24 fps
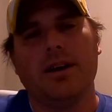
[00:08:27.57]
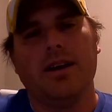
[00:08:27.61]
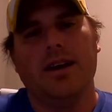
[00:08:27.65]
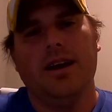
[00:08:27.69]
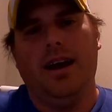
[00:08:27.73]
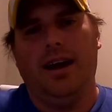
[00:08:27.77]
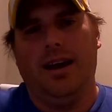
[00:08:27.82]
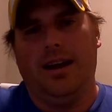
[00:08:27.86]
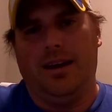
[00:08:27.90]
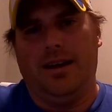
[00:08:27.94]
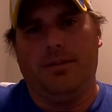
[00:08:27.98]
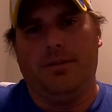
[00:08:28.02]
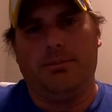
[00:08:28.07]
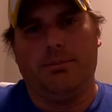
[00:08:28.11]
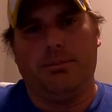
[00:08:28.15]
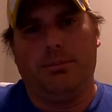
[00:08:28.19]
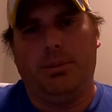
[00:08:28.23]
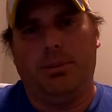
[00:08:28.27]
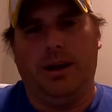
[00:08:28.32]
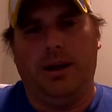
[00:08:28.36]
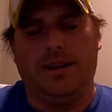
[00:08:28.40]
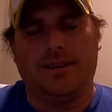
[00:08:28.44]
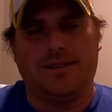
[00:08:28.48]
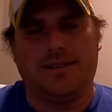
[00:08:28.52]

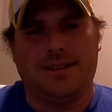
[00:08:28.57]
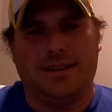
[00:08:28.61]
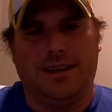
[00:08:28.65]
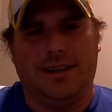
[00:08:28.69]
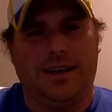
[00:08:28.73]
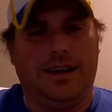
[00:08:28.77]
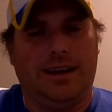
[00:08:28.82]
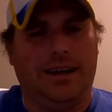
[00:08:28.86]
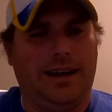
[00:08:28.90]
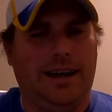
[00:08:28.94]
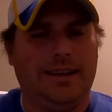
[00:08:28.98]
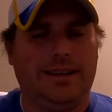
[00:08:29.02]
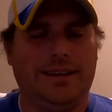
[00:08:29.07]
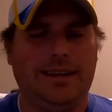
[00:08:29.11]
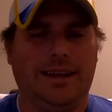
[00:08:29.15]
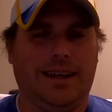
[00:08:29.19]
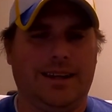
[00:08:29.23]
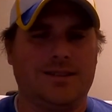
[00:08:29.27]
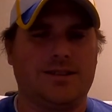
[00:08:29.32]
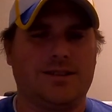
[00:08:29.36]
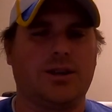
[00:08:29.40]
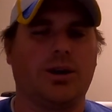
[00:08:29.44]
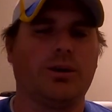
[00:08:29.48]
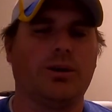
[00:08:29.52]
I think
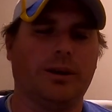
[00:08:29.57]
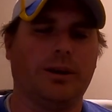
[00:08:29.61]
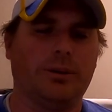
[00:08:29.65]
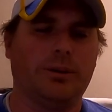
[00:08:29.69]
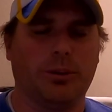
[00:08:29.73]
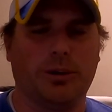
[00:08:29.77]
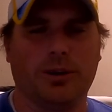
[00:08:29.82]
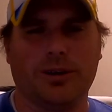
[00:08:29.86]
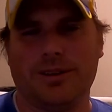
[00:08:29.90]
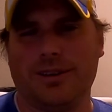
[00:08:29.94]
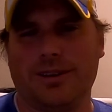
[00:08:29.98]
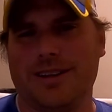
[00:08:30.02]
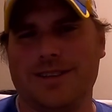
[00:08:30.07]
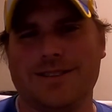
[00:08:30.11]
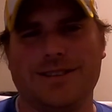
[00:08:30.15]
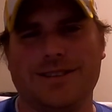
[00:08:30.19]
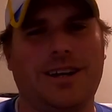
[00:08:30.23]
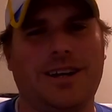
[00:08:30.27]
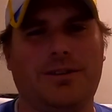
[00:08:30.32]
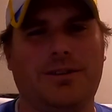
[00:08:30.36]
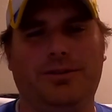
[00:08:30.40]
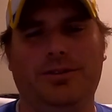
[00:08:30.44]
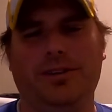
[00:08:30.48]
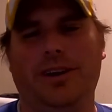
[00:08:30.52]
it's totally worth it. It's a
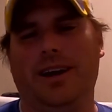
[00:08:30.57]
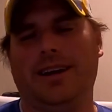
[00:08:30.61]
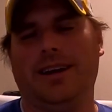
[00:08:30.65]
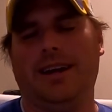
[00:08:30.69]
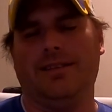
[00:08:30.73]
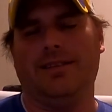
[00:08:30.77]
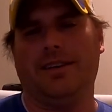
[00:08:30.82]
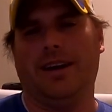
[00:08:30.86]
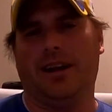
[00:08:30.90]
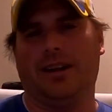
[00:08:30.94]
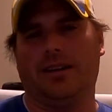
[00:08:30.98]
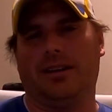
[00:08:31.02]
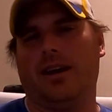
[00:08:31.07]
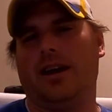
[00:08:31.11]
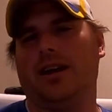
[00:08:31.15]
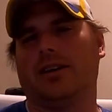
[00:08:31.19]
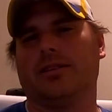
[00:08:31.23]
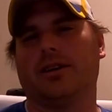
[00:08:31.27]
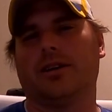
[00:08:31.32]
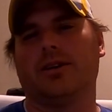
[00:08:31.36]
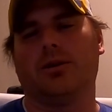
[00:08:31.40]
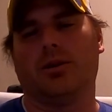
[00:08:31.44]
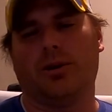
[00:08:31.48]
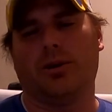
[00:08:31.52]
lot of fun. I've got a lot of
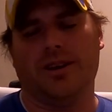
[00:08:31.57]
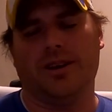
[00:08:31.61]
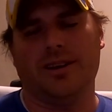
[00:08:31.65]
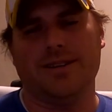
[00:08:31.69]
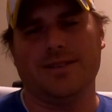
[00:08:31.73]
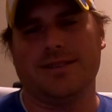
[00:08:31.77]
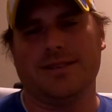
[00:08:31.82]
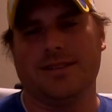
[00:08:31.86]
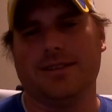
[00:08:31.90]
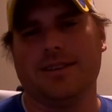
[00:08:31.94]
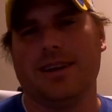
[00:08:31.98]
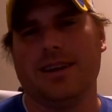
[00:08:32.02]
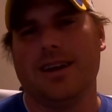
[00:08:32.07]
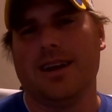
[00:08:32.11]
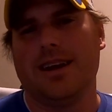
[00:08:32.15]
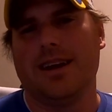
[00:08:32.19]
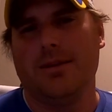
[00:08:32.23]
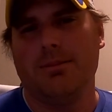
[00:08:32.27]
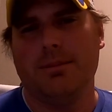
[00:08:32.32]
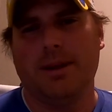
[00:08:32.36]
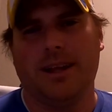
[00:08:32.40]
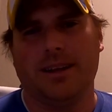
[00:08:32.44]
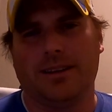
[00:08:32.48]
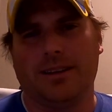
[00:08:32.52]
recordings and
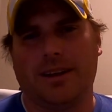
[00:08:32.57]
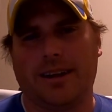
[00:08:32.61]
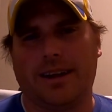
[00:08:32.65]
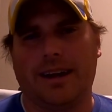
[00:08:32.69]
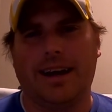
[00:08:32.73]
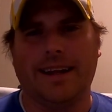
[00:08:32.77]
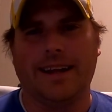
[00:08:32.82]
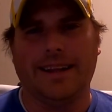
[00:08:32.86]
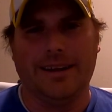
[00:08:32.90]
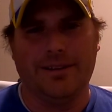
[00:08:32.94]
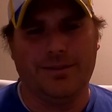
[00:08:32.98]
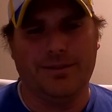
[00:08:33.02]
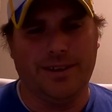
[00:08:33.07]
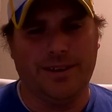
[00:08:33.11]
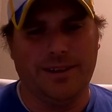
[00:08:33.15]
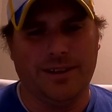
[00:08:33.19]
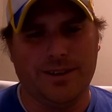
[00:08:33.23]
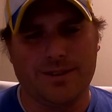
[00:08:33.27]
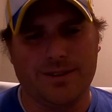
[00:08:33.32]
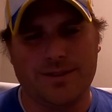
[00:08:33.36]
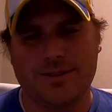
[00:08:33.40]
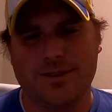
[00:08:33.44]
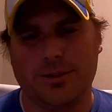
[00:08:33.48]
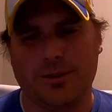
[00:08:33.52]
make a lot of highlight
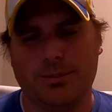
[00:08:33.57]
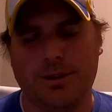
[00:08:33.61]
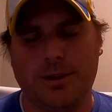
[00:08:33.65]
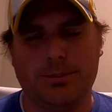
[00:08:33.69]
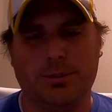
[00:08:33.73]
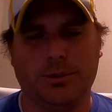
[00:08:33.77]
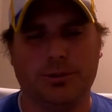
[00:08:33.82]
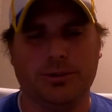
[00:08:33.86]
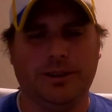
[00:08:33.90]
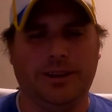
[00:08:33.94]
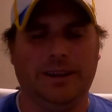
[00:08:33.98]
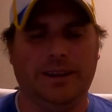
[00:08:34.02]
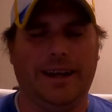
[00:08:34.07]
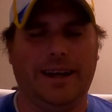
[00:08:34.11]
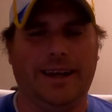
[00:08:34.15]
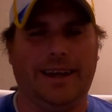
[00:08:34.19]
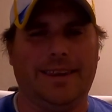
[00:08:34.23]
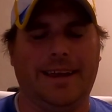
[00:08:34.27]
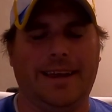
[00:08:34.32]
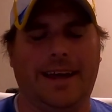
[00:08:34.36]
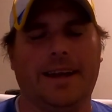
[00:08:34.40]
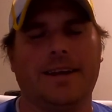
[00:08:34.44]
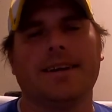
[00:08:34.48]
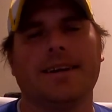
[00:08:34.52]
videos, so people really
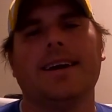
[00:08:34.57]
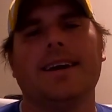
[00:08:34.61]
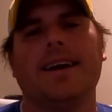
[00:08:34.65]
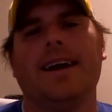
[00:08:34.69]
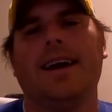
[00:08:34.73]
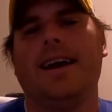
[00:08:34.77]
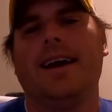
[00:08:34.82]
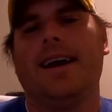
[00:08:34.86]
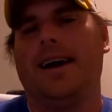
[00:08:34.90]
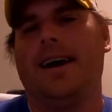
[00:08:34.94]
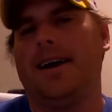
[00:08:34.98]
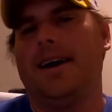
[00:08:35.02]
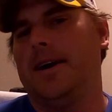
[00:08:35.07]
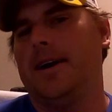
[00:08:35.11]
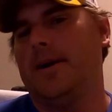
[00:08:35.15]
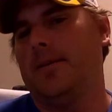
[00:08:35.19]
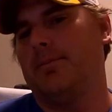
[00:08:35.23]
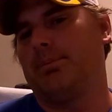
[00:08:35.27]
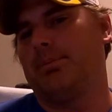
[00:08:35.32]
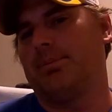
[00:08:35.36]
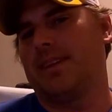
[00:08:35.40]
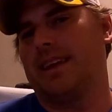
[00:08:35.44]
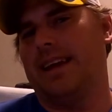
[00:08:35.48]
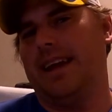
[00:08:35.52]
like that.
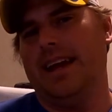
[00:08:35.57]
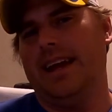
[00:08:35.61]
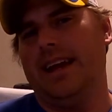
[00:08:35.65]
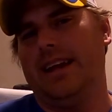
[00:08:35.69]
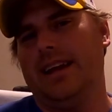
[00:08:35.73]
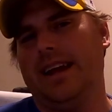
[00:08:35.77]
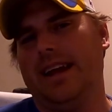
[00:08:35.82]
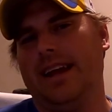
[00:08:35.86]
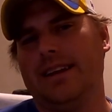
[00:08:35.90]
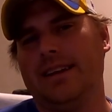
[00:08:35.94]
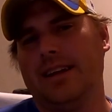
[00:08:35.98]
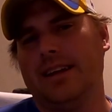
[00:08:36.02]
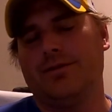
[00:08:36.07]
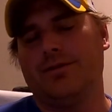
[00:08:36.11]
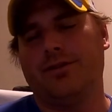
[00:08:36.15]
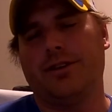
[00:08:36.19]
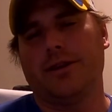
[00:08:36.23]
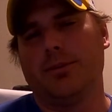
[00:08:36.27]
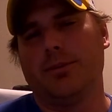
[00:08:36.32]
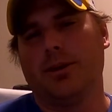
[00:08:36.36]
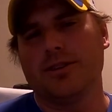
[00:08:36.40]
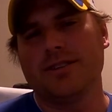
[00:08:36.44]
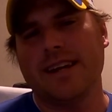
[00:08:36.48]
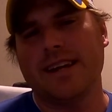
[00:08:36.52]
And then for
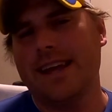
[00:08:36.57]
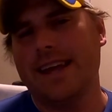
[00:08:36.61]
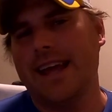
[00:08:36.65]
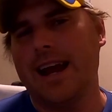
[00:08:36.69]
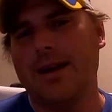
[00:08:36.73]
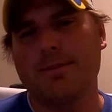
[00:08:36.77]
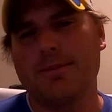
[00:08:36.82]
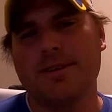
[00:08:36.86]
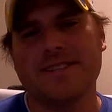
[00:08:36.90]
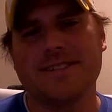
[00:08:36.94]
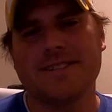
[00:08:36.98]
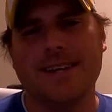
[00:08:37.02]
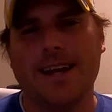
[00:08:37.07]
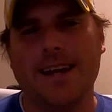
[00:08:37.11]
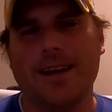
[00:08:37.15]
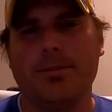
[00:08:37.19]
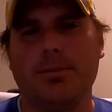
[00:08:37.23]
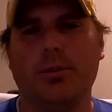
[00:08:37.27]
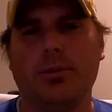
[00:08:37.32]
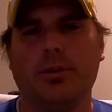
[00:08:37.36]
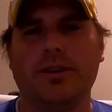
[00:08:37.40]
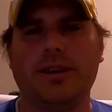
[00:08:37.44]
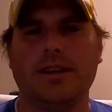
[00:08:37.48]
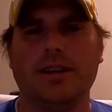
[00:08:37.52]
the multi-camera
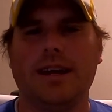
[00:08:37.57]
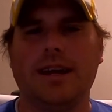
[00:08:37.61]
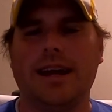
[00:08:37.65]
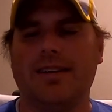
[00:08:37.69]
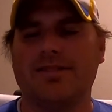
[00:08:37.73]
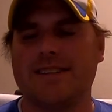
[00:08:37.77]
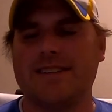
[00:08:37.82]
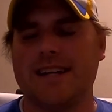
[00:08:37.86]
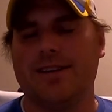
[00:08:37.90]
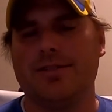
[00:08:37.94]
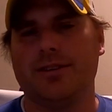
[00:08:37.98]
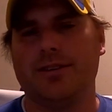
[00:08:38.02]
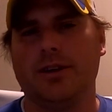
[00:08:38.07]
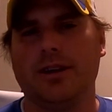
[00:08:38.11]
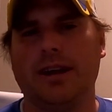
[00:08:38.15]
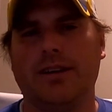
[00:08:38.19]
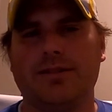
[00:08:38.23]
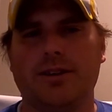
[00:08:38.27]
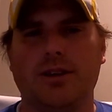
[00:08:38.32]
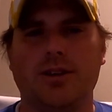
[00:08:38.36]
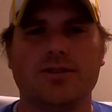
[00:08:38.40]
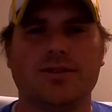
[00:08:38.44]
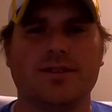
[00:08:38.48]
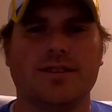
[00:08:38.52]
setup, well, then you have
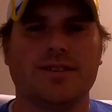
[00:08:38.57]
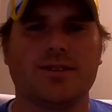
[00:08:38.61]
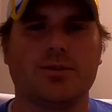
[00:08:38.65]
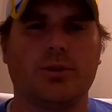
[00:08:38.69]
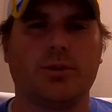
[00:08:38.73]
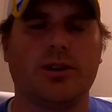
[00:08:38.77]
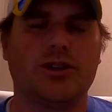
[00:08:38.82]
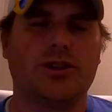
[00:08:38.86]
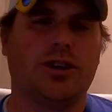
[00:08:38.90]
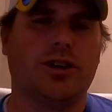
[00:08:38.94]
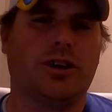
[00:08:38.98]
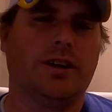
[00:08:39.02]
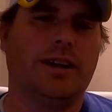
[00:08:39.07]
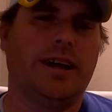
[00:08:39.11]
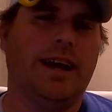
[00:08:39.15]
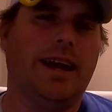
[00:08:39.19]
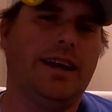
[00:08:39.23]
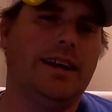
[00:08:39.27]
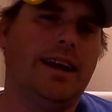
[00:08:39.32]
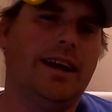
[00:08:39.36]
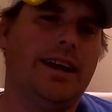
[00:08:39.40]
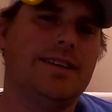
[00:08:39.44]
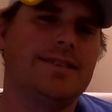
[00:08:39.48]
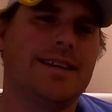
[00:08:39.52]
to use a switcher,
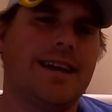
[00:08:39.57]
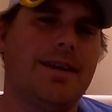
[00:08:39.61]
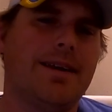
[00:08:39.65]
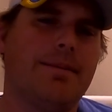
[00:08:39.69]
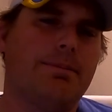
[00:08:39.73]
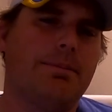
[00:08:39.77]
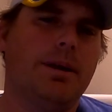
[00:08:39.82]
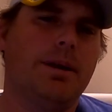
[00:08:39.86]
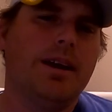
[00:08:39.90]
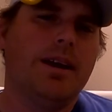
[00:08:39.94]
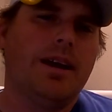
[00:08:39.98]
an ATEM.